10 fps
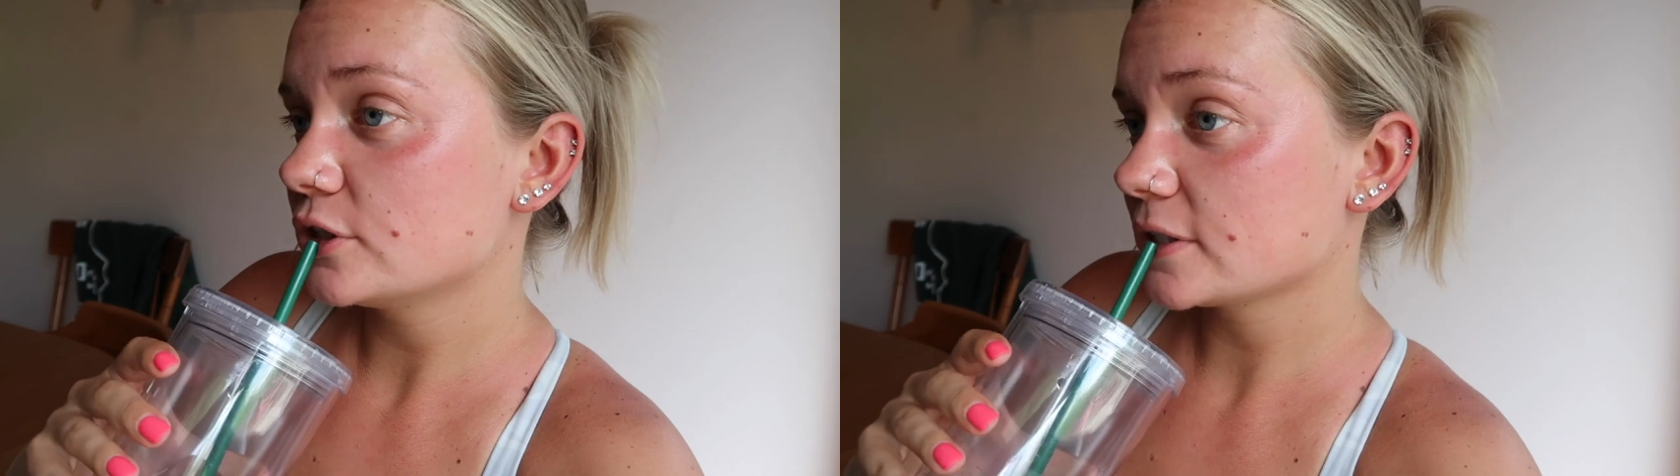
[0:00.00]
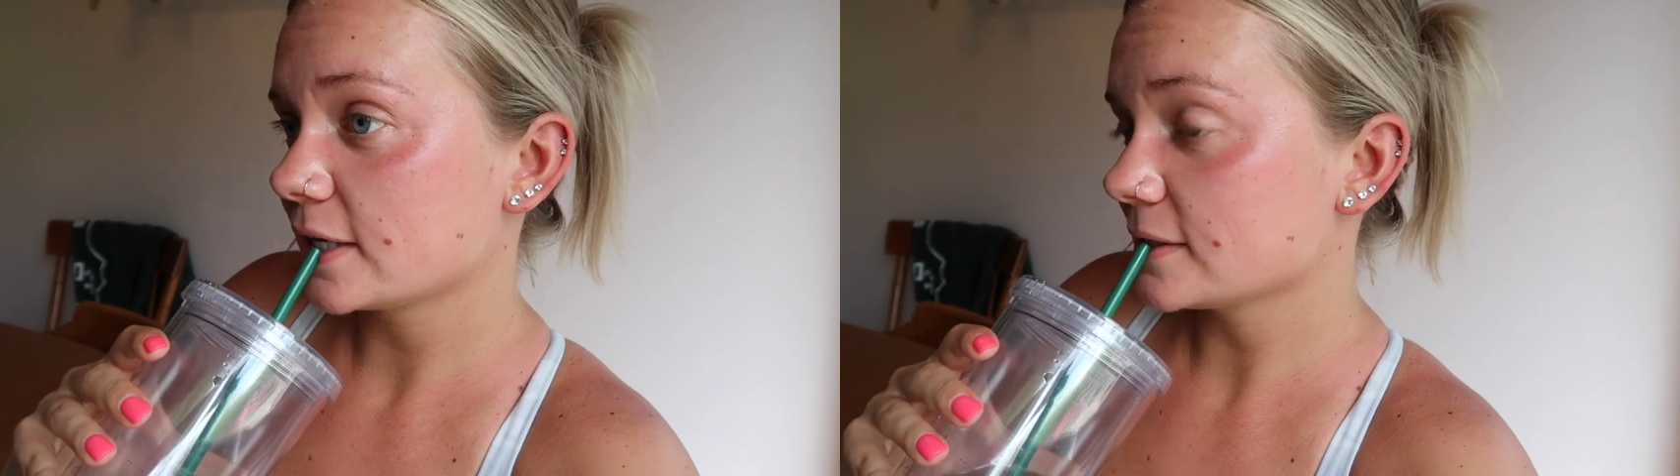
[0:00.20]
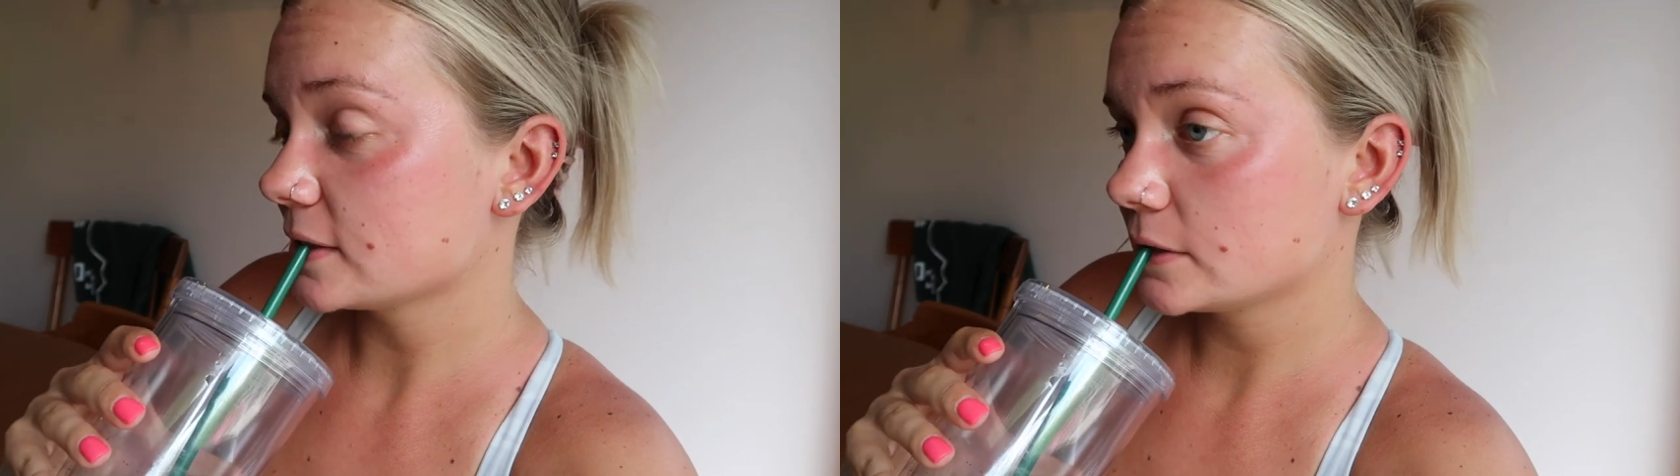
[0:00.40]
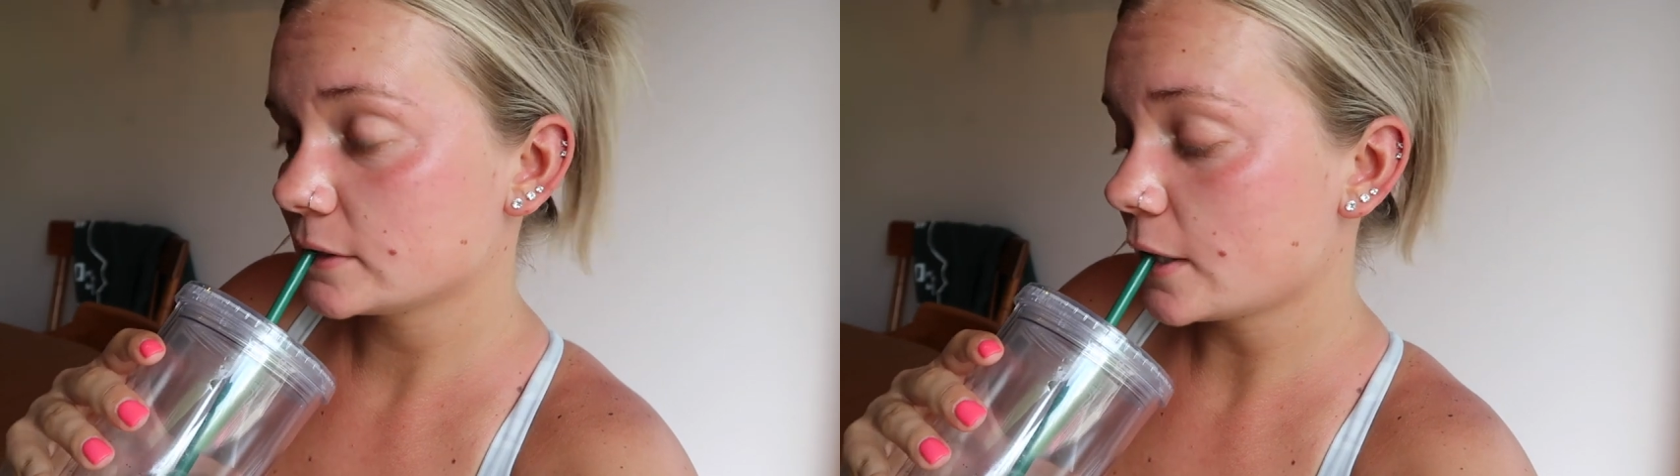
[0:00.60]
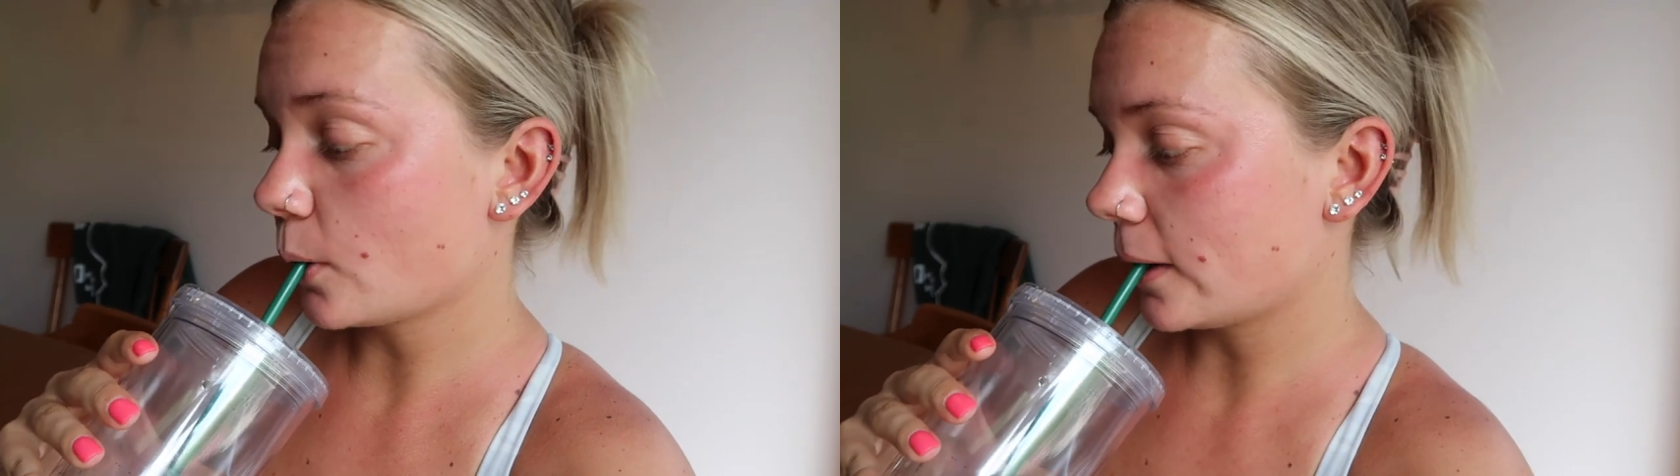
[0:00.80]
just because it's
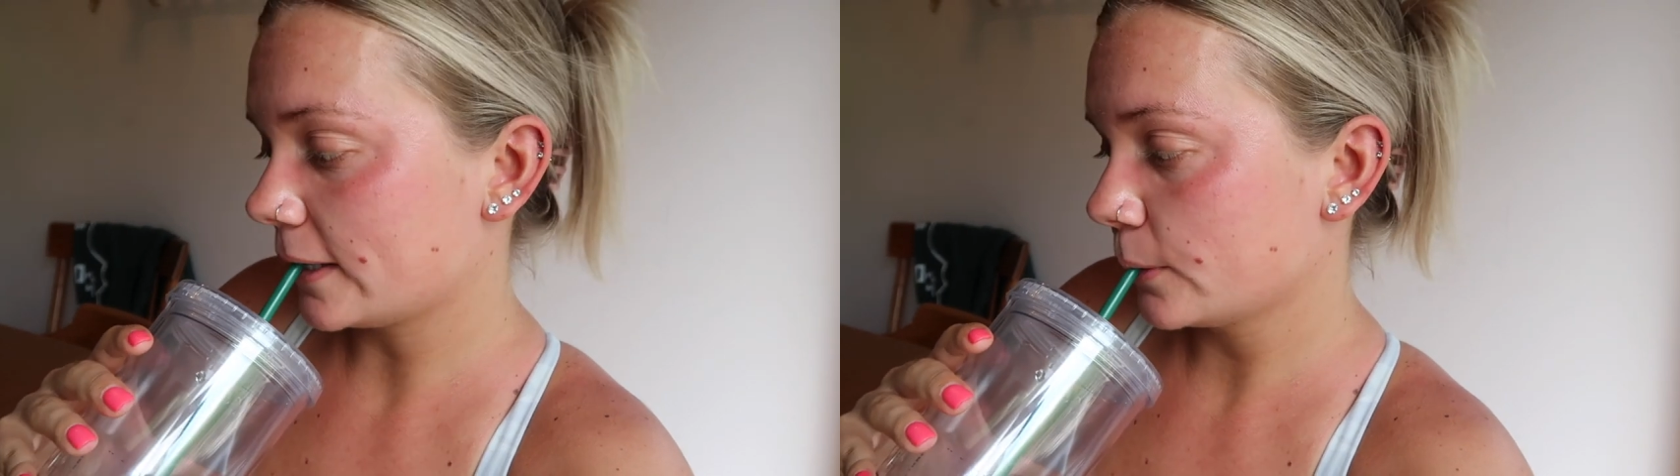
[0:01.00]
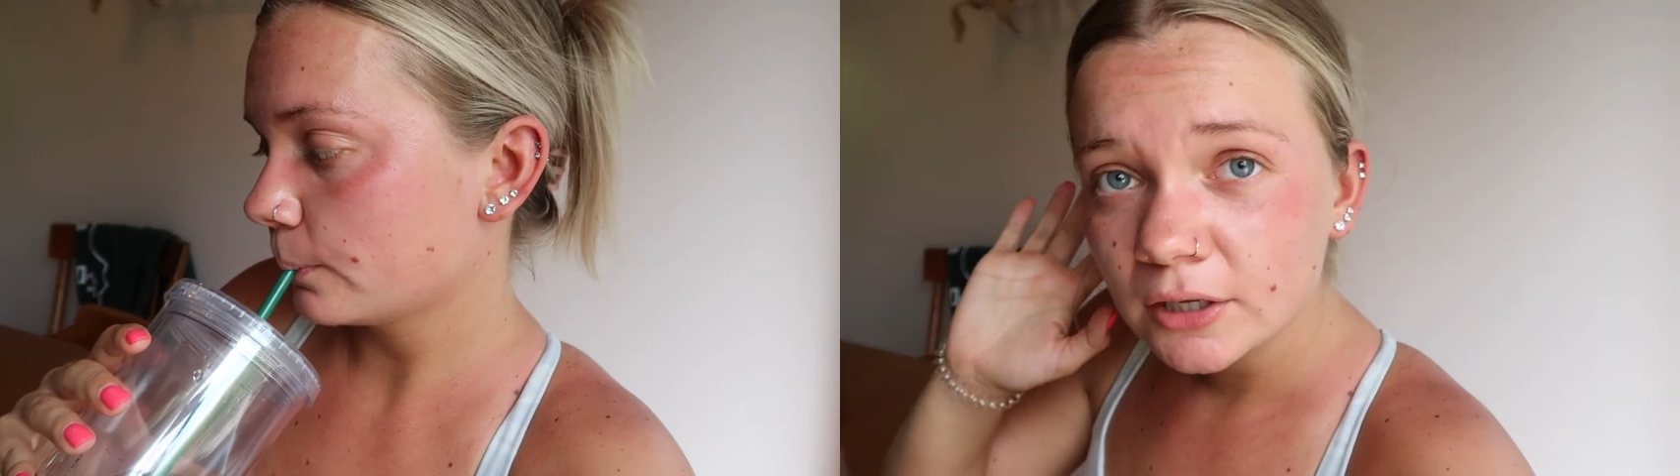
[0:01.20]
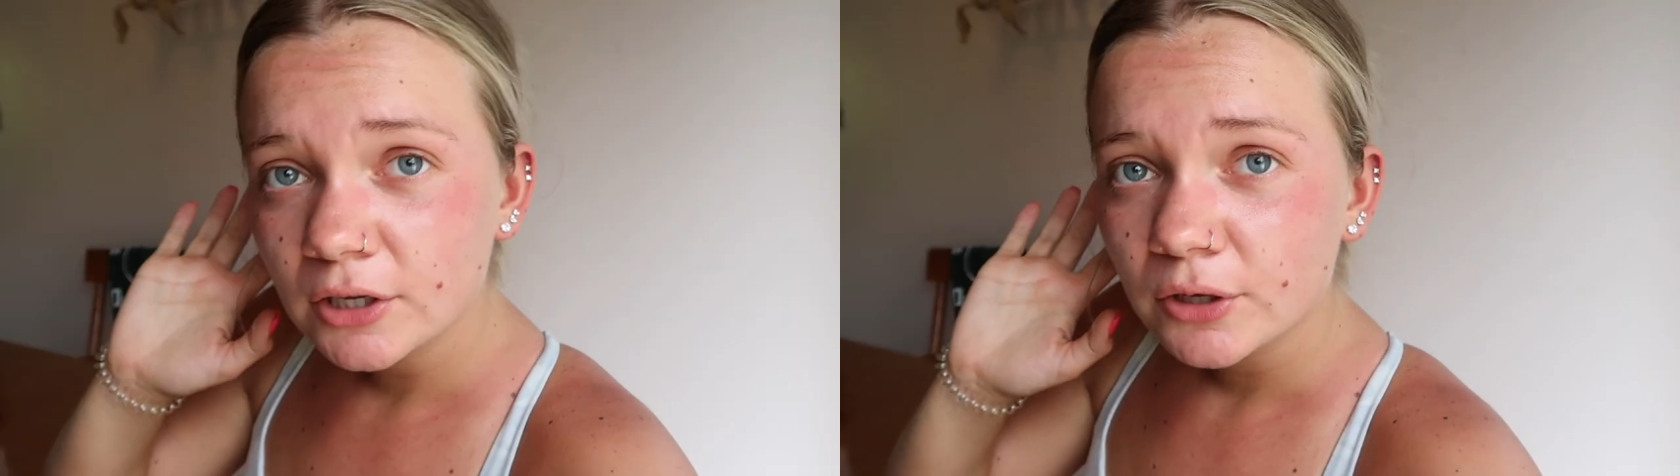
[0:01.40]
so hot.